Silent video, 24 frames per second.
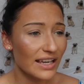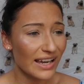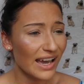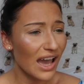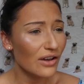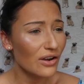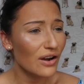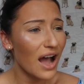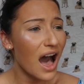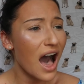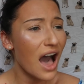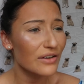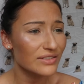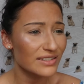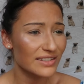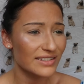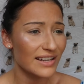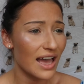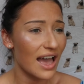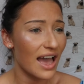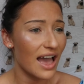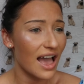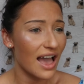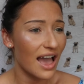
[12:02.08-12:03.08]
here I'll
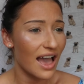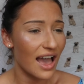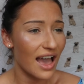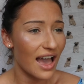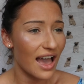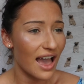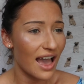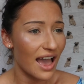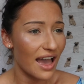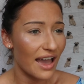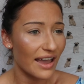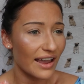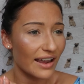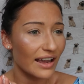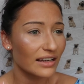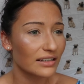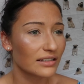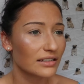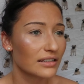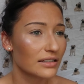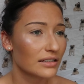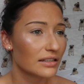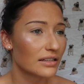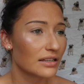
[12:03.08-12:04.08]
stay.
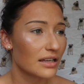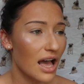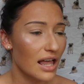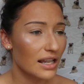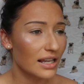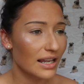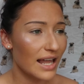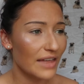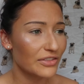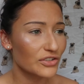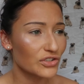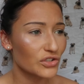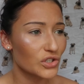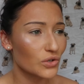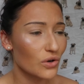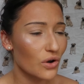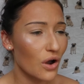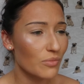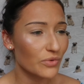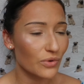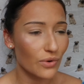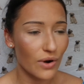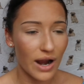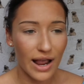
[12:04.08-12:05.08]
Let the
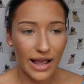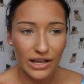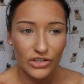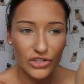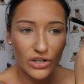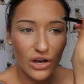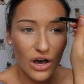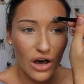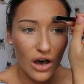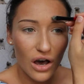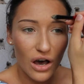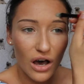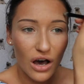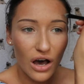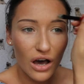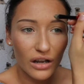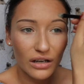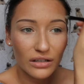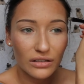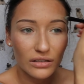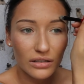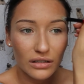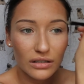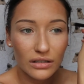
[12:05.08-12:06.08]
storm rage on.
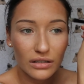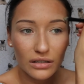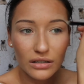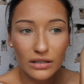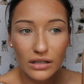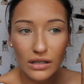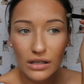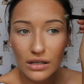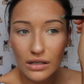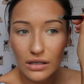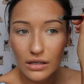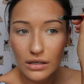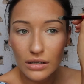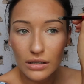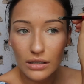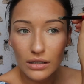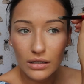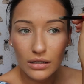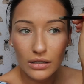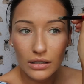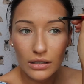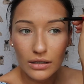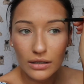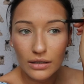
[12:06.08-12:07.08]

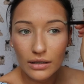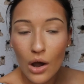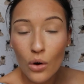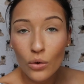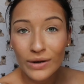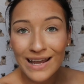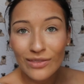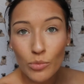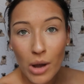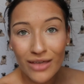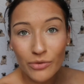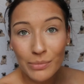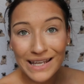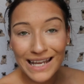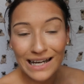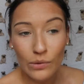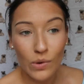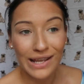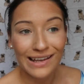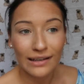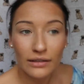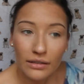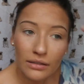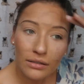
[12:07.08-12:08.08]
Oh, then about me and
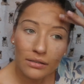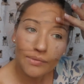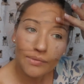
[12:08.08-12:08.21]
weed.